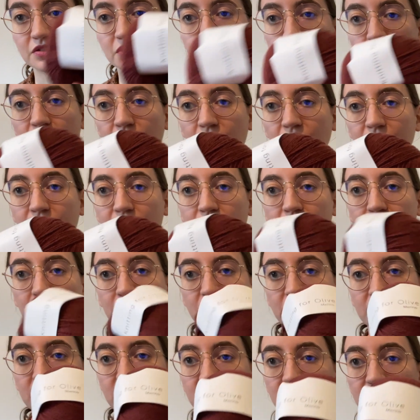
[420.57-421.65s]
to order
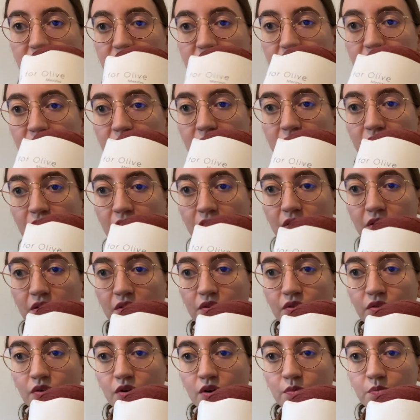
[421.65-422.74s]
just a
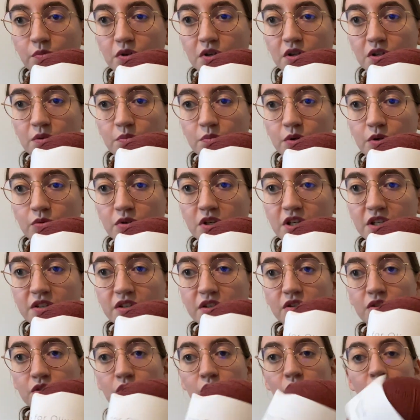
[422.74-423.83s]
normal
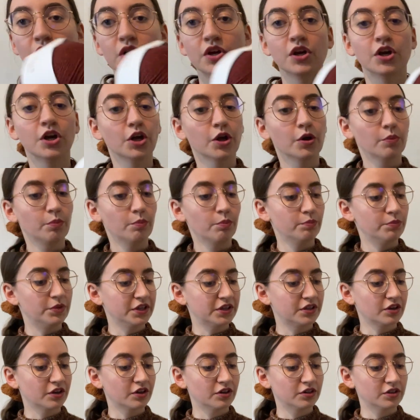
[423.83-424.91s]
merino
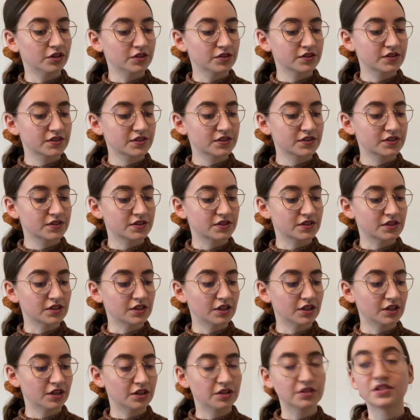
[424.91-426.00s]
because
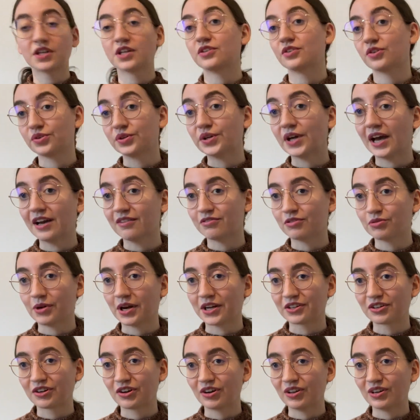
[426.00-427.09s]
they don't have a red
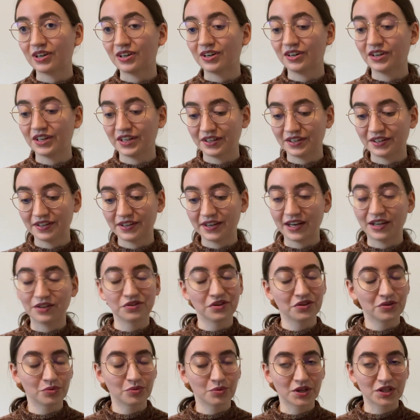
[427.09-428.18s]
collar and there are no
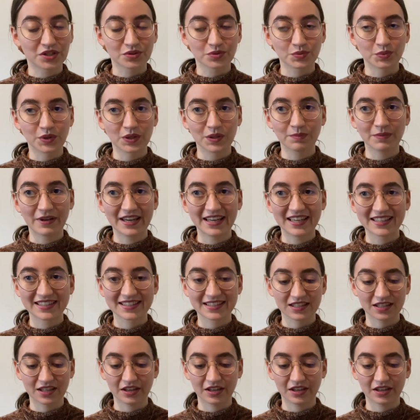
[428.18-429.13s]
waist wool base.